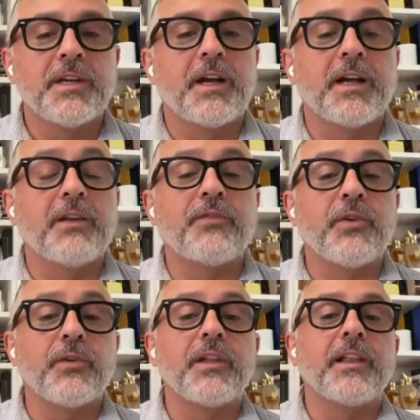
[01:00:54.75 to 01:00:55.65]
And if
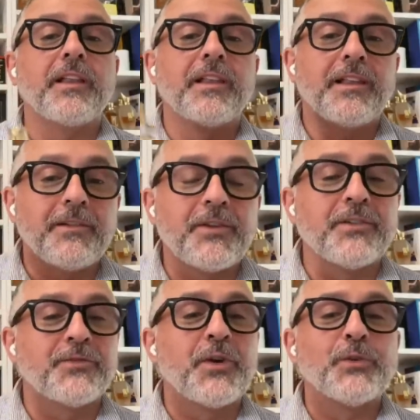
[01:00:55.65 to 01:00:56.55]
you're a lover
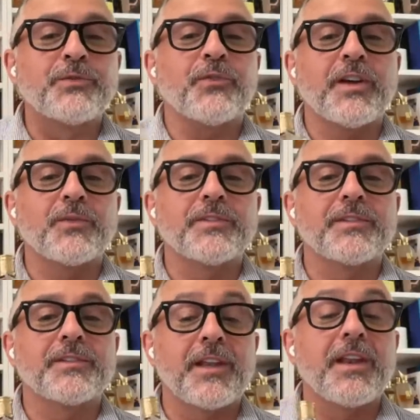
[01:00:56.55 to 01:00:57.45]
of rose
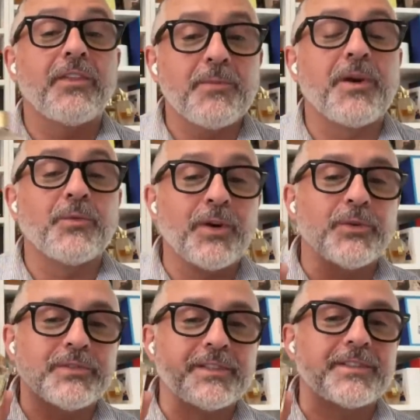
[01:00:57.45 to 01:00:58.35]
fragrances and nothing but
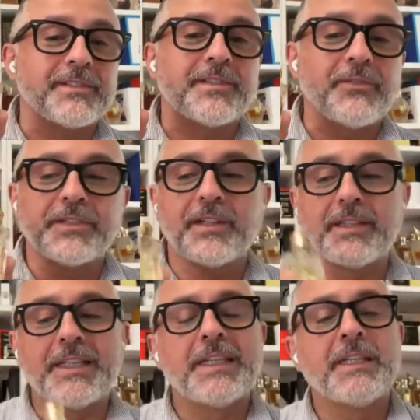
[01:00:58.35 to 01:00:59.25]
rose, this is
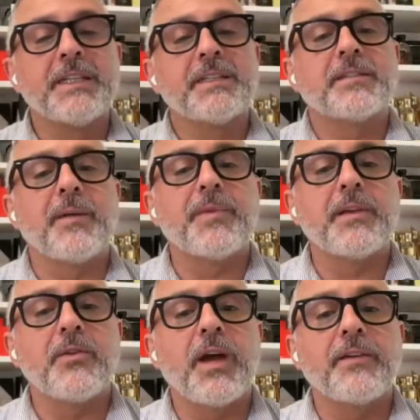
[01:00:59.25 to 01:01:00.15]
definitely something
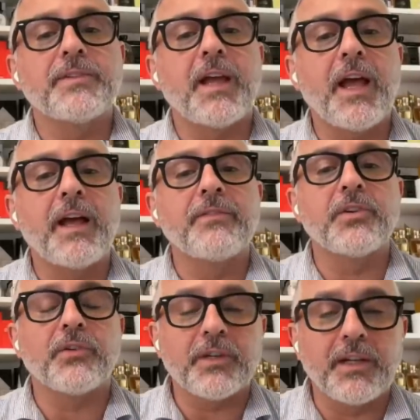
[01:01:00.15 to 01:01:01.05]
you have to have
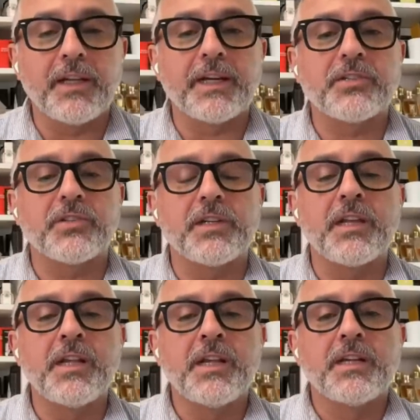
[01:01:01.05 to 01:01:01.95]
in your collection.
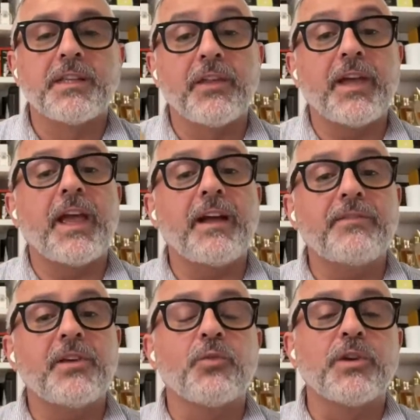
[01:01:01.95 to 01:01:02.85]
Now, they have
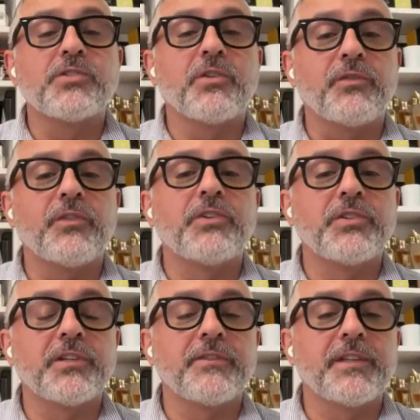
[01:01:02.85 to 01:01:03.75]
the original
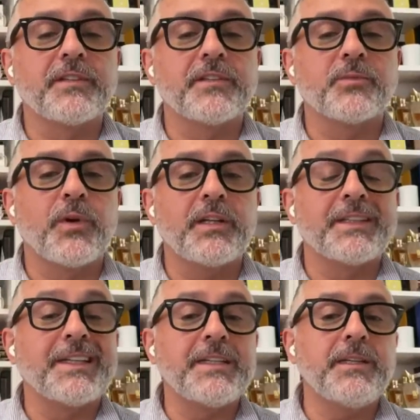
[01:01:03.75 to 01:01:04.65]
version of this as well in
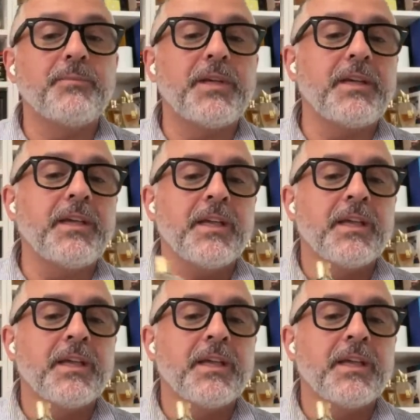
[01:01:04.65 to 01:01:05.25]
EDP.